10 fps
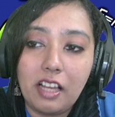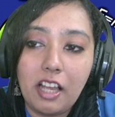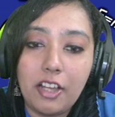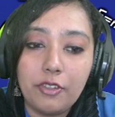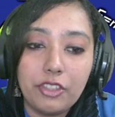
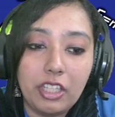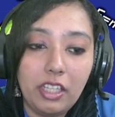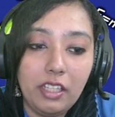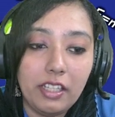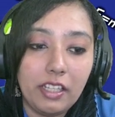
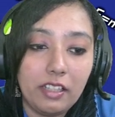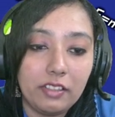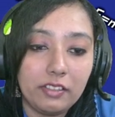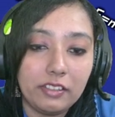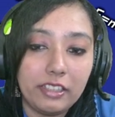Arushi?
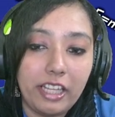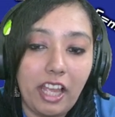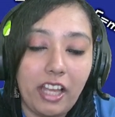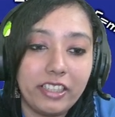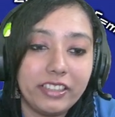
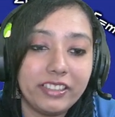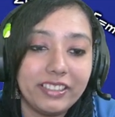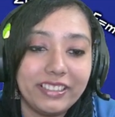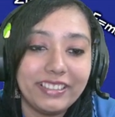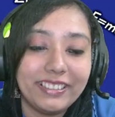Yeah.
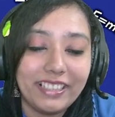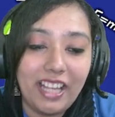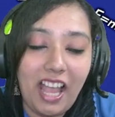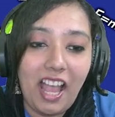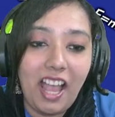
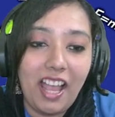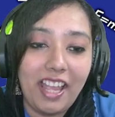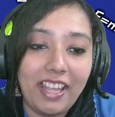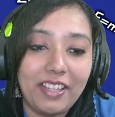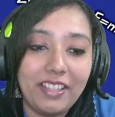
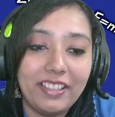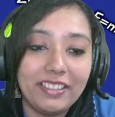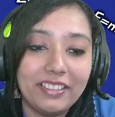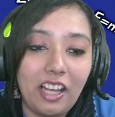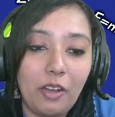Hi.
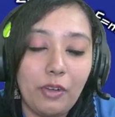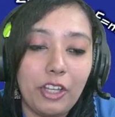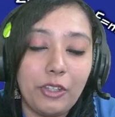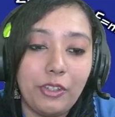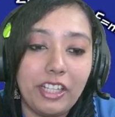How are
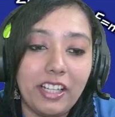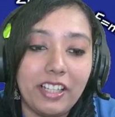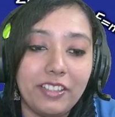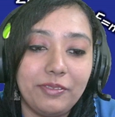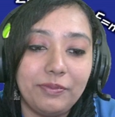you, dear?